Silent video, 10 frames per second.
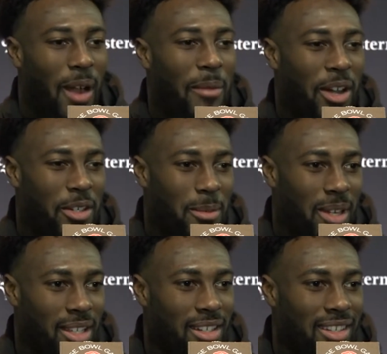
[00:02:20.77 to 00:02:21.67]
Probably my older
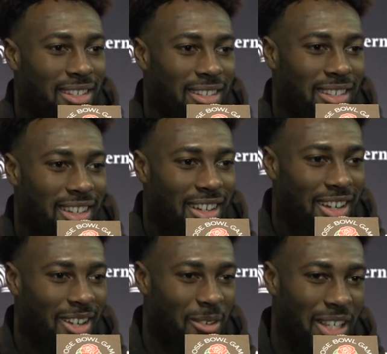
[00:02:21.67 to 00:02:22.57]
brother.
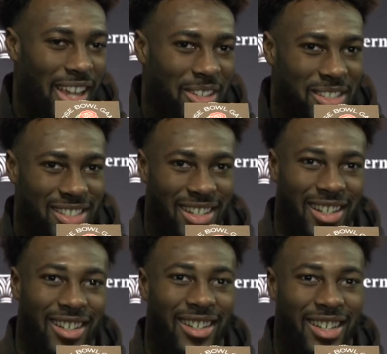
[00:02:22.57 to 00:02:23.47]
Really, I'll just
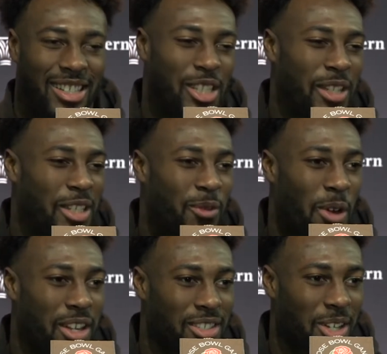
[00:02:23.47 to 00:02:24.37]
because he's
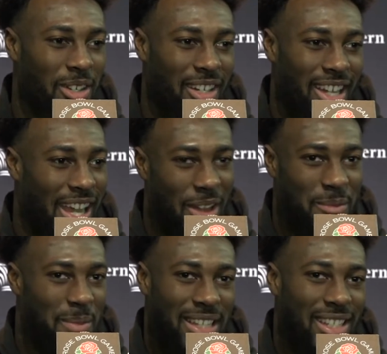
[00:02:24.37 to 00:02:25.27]
4 years older and I
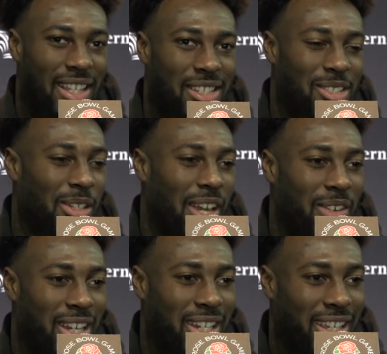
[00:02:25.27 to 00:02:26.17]
would basically just do
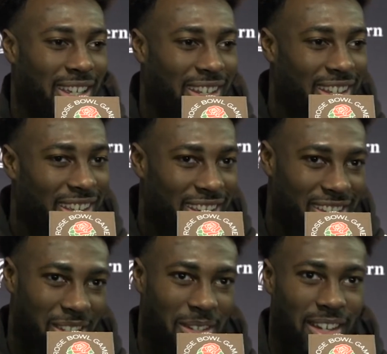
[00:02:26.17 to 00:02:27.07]
whatever he did.
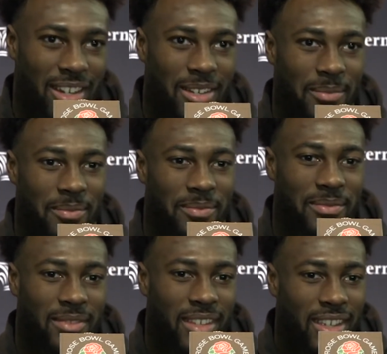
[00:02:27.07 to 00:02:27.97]
So,
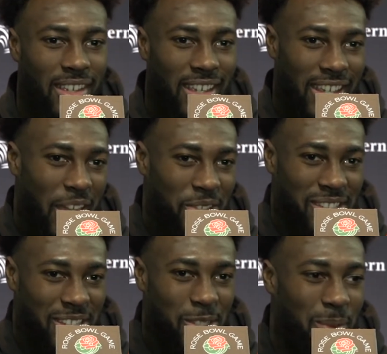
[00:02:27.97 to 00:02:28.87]
I was
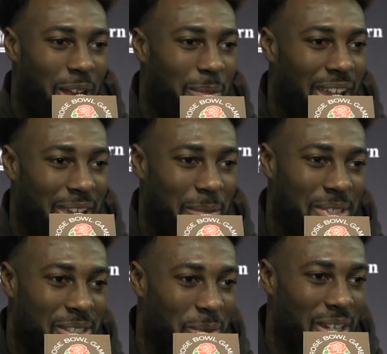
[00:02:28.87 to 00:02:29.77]
just inspired by him and
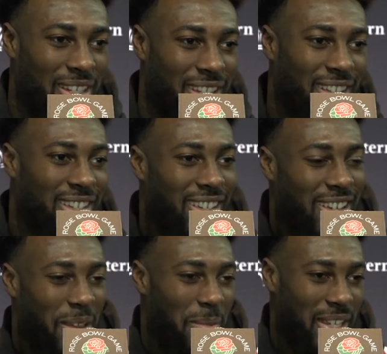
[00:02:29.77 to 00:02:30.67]
just wanted to
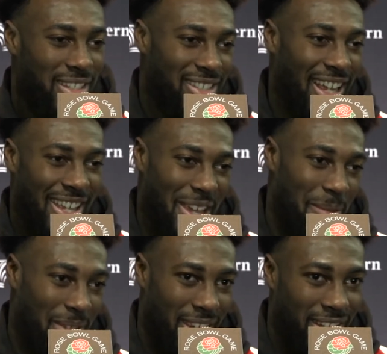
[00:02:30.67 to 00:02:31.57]
be just like
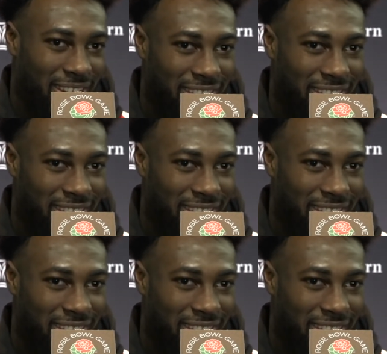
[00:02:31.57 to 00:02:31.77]
him, and